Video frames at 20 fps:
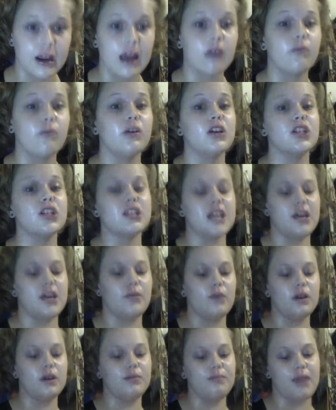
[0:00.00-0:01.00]
I wish they
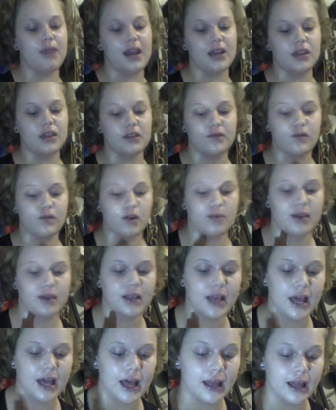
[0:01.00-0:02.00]
would make the
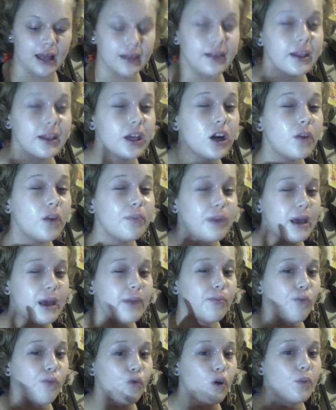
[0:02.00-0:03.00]
formula a little bit
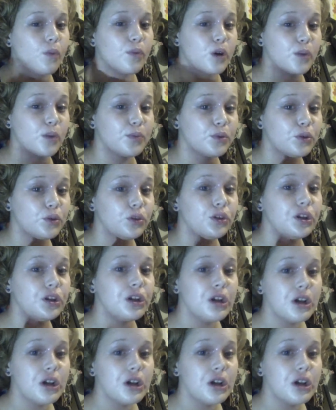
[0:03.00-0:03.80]
more purple.